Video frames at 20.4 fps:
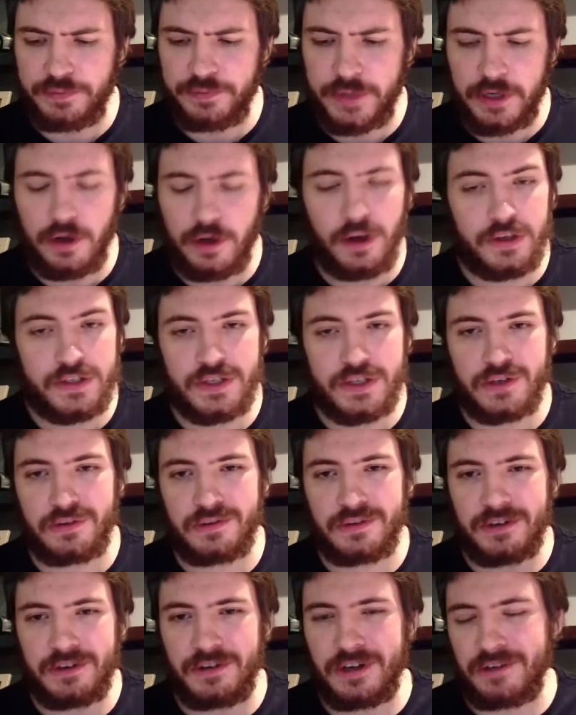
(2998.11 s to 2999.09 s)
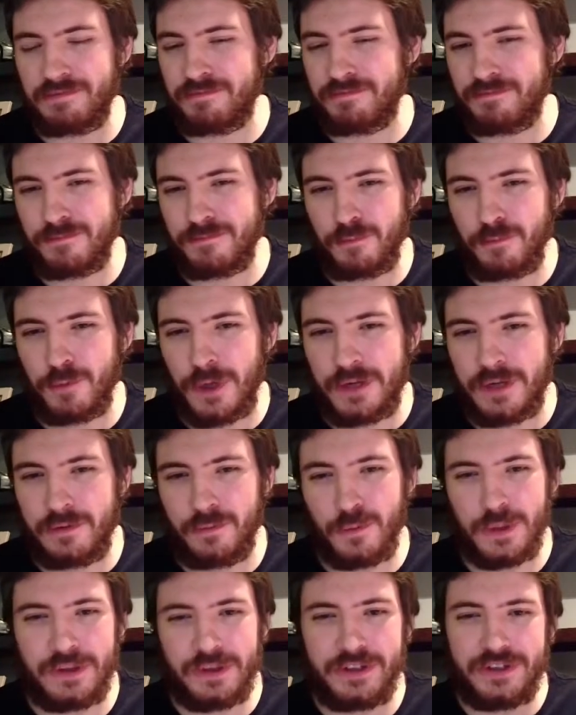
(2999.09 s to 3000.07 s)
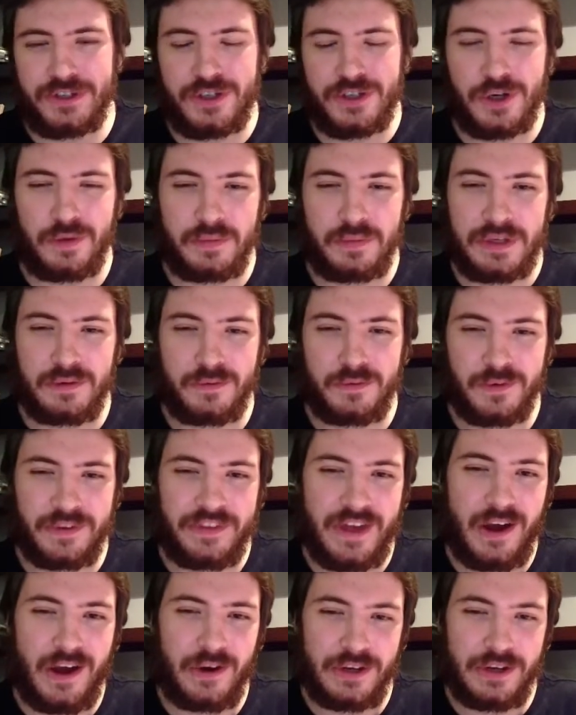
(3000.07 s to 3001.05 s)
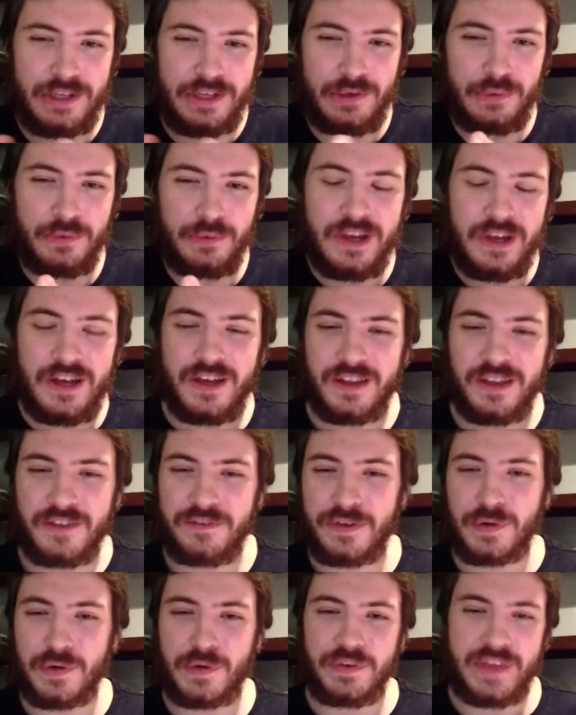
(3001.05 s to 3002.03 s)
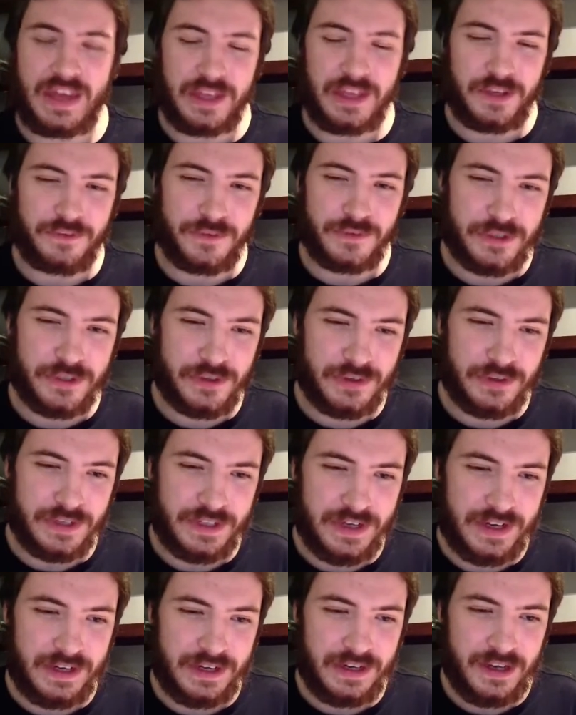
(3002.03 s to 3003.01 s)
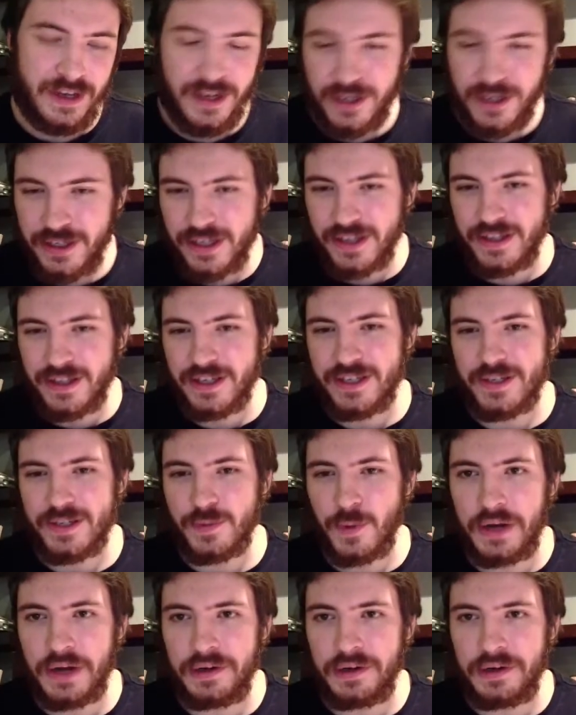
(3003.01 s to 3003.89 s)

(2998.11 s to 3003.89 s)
And also, what would the show be without you, the viewer? Thank you for tuning in to this one.